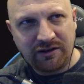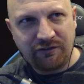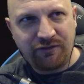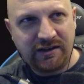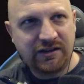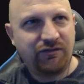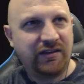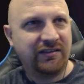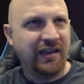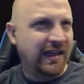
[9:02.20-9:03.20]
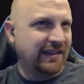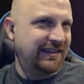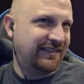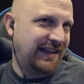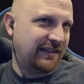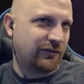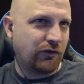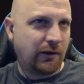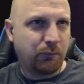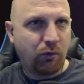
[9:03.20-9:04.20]
effectiveness. These stats
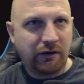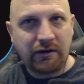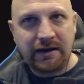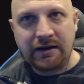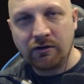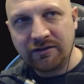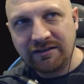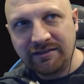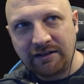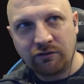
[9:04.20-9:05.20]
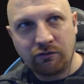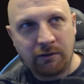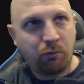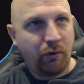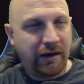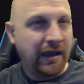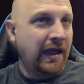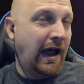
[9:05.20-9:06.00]
are on point right here. These stats are on point.